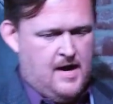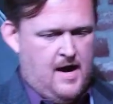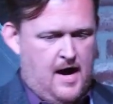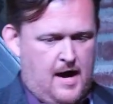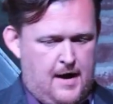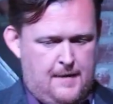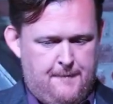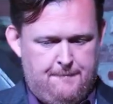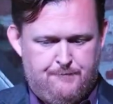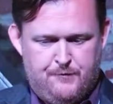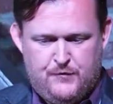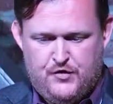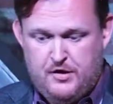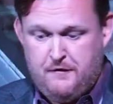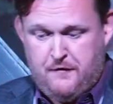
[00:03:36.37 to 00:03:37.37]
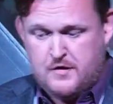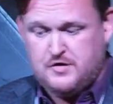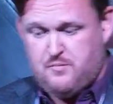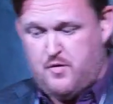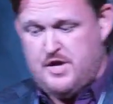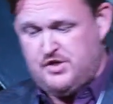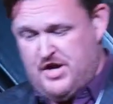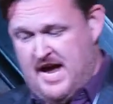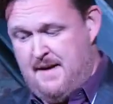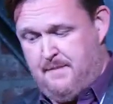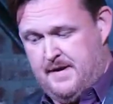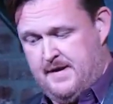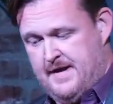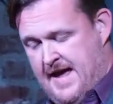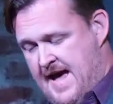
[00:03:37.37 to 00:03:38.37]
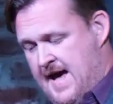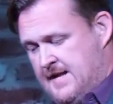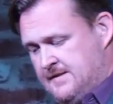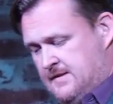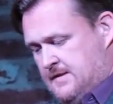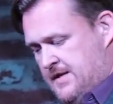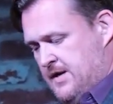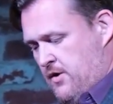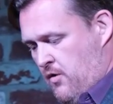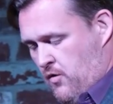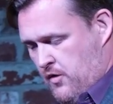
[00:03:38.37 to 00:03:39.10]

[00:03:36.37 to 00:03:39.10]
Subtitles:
So the first breach happened at D.R.